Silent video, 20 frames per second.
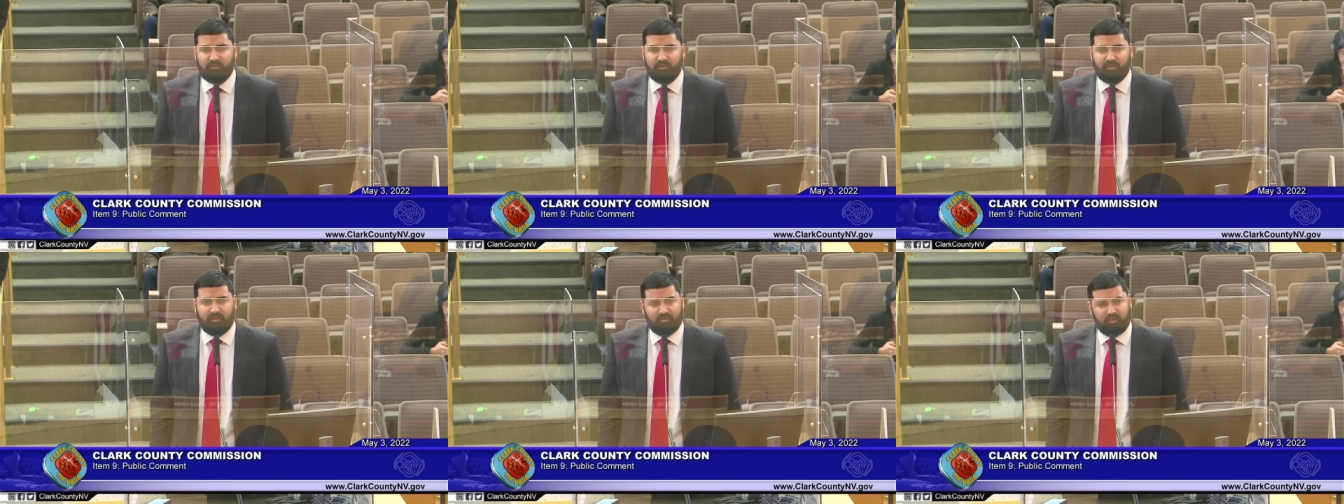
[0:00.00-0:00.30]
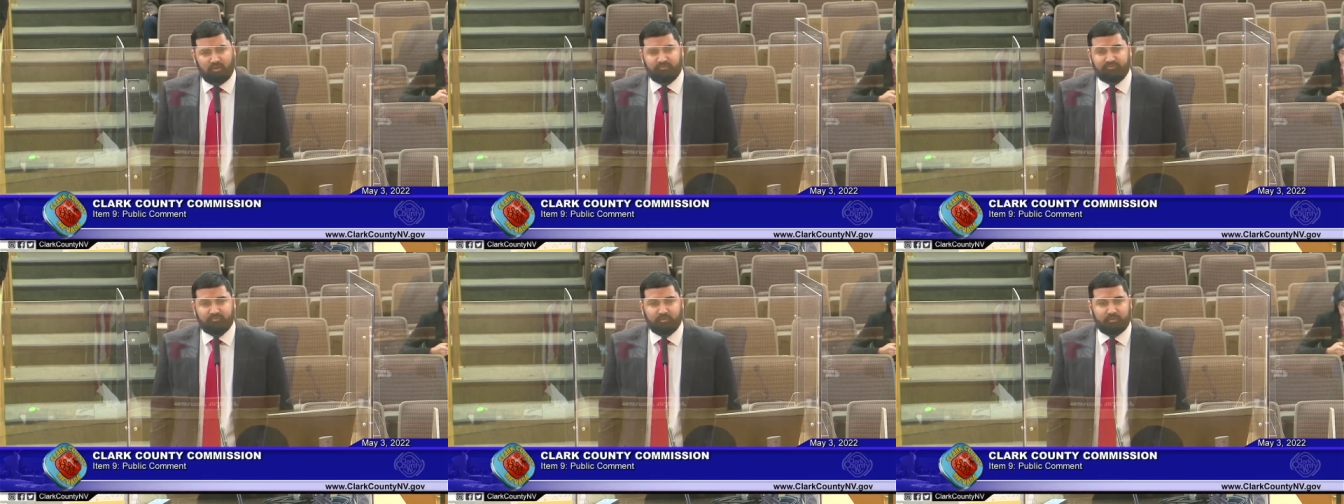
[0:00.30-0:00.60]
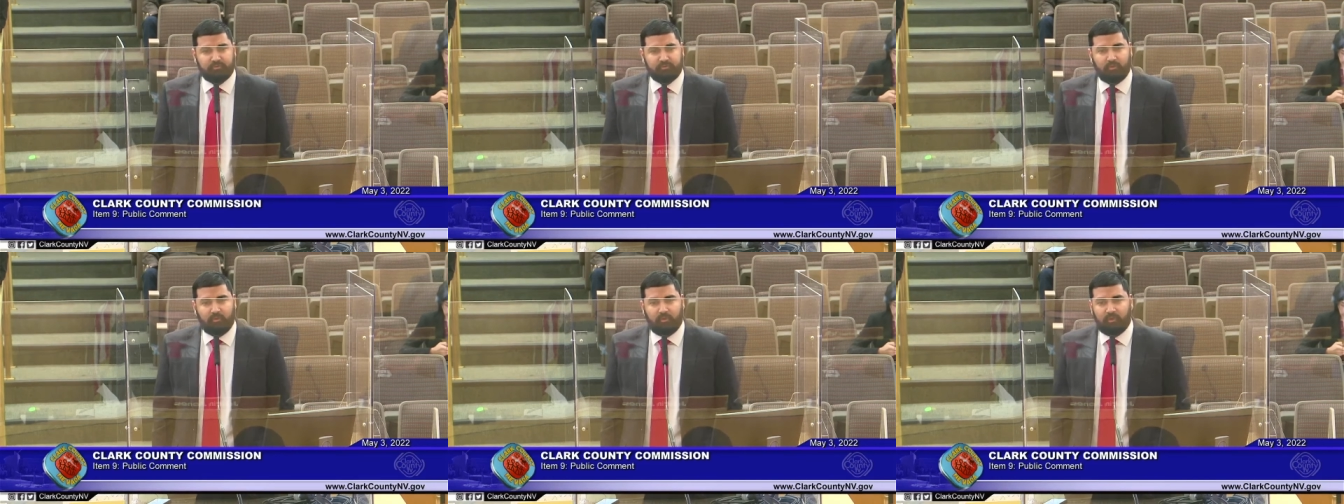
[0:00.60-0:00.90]
and also
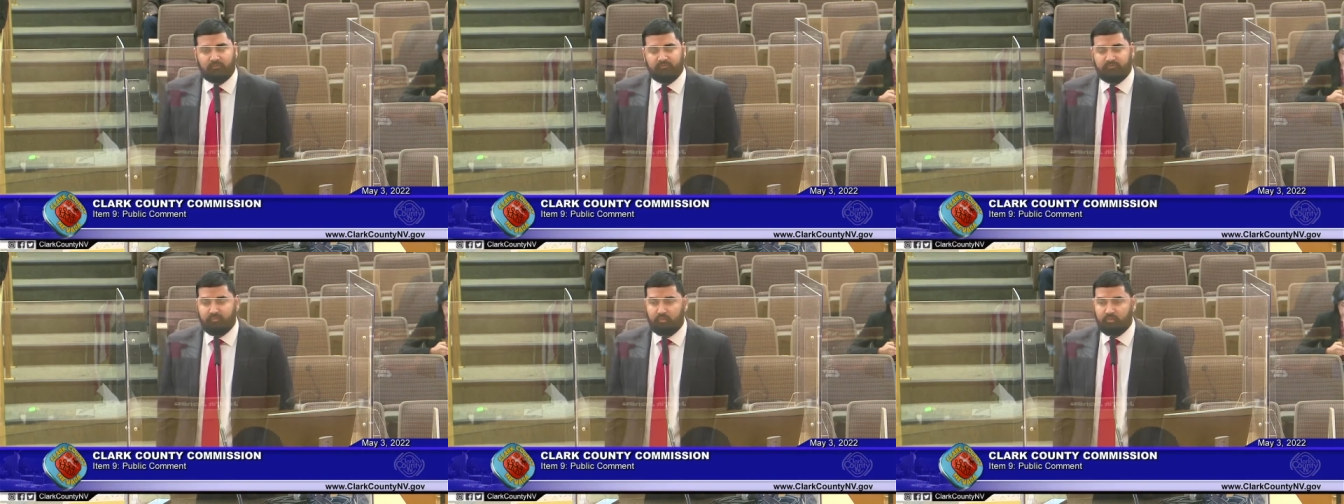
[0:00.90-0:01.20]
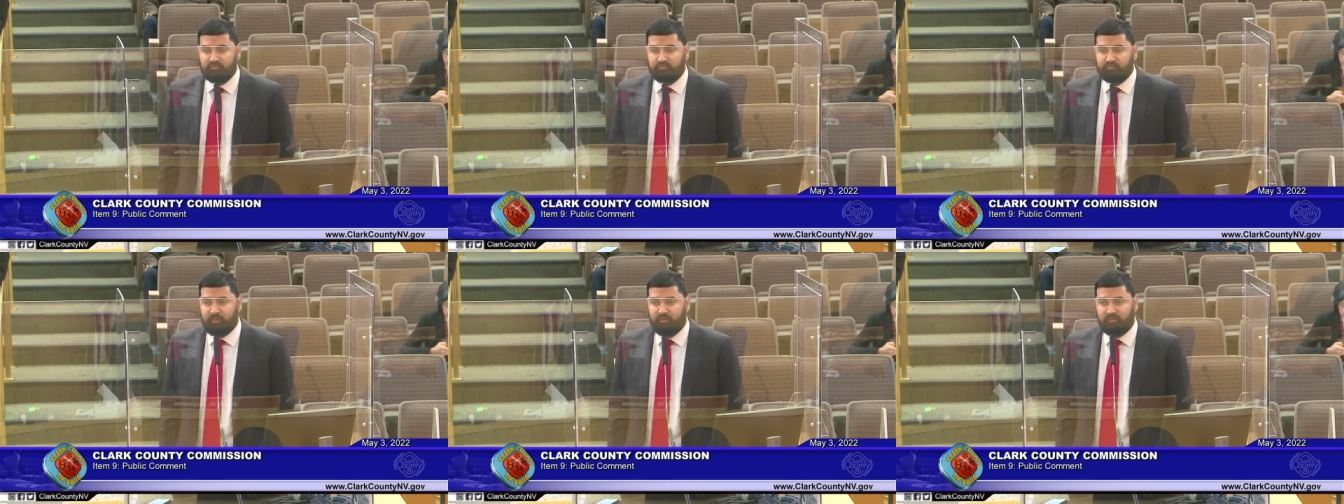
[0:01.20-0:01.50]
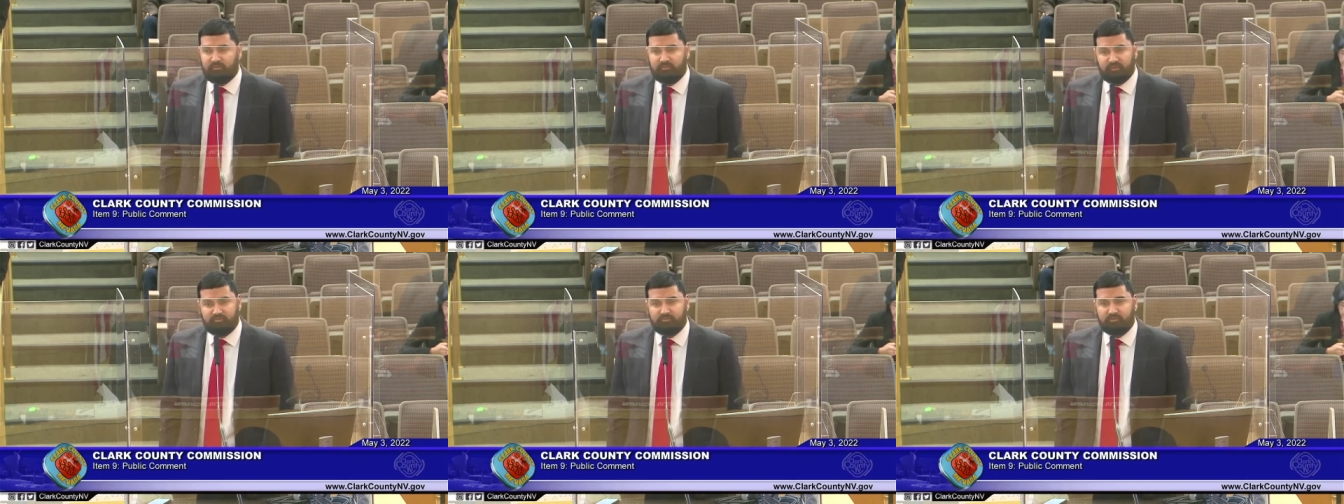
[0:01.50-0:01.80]
with law enforcement
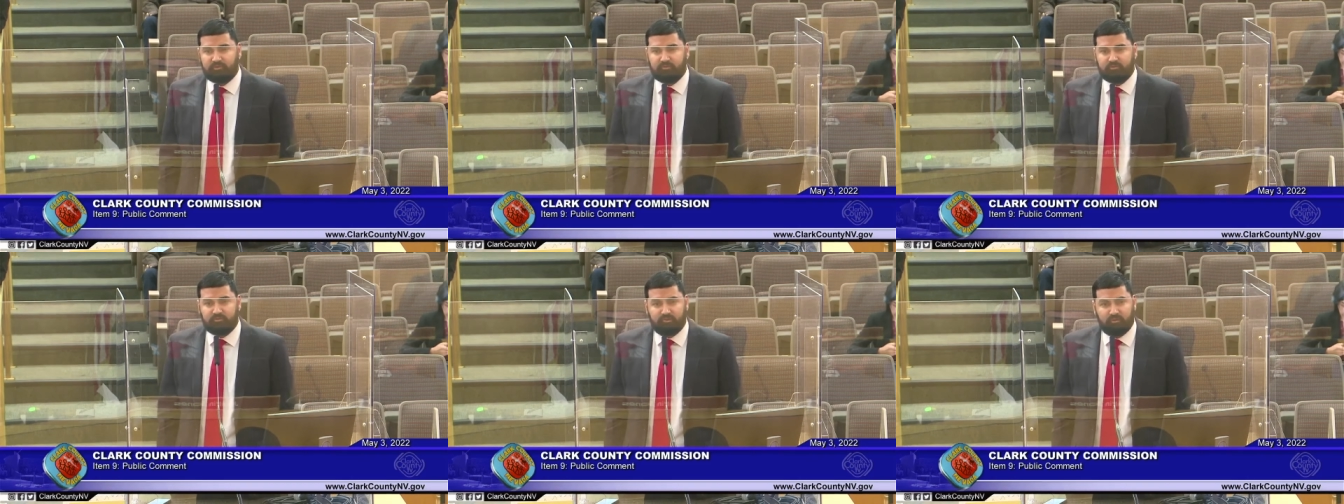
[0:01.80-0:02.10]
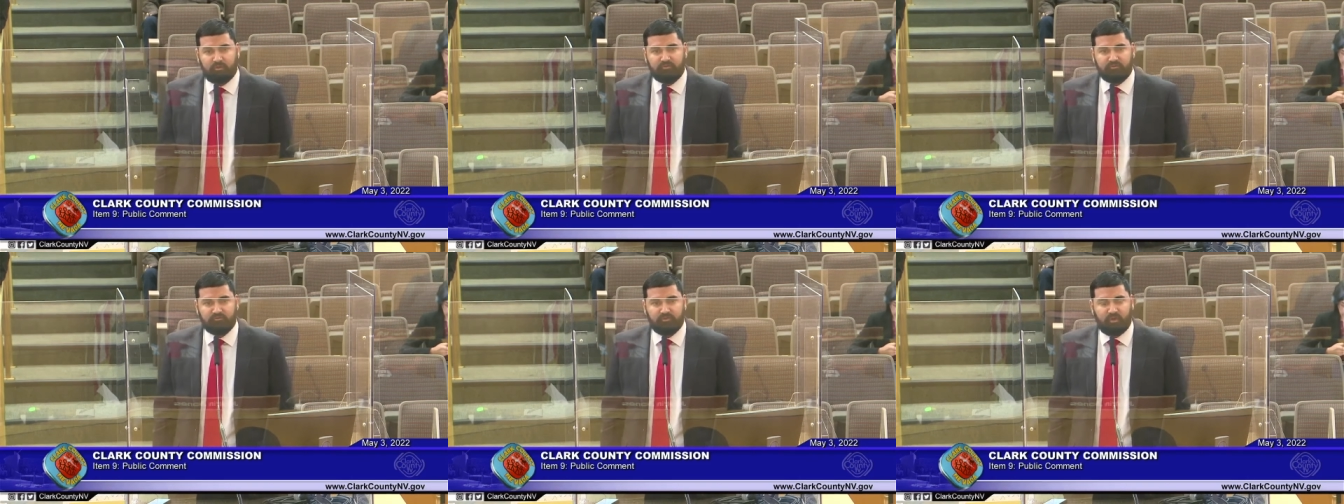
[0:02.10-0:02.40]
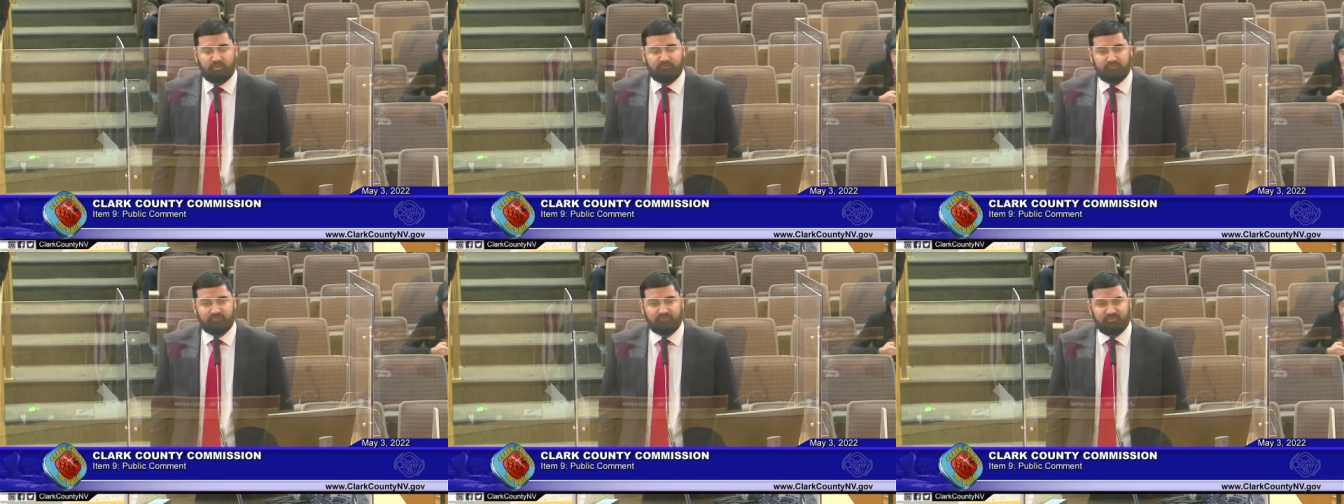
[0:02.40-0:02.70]
in the district attorney's
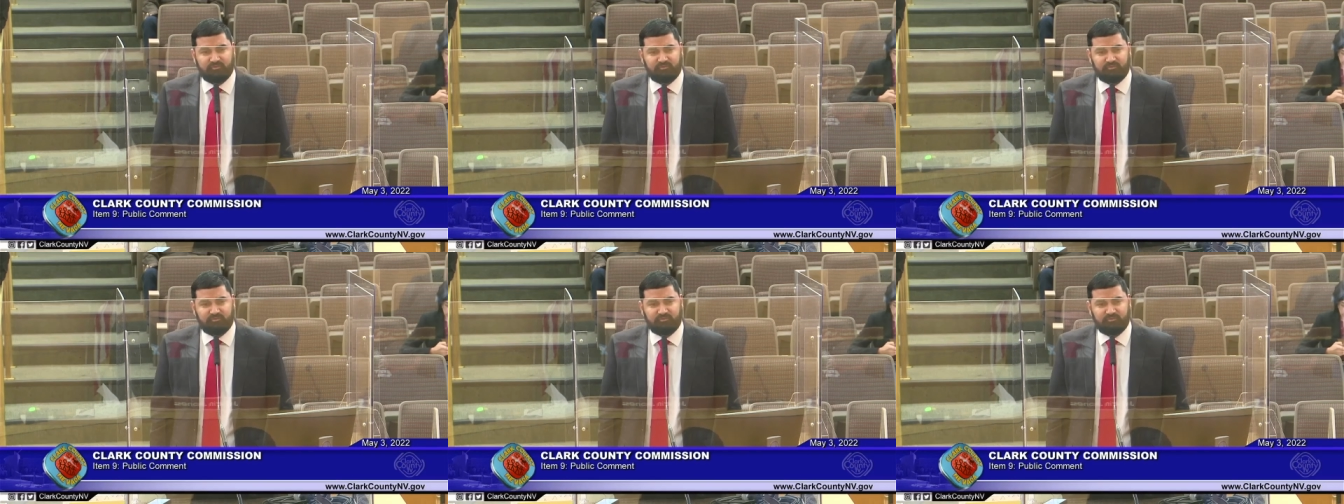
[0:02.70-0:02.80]
office.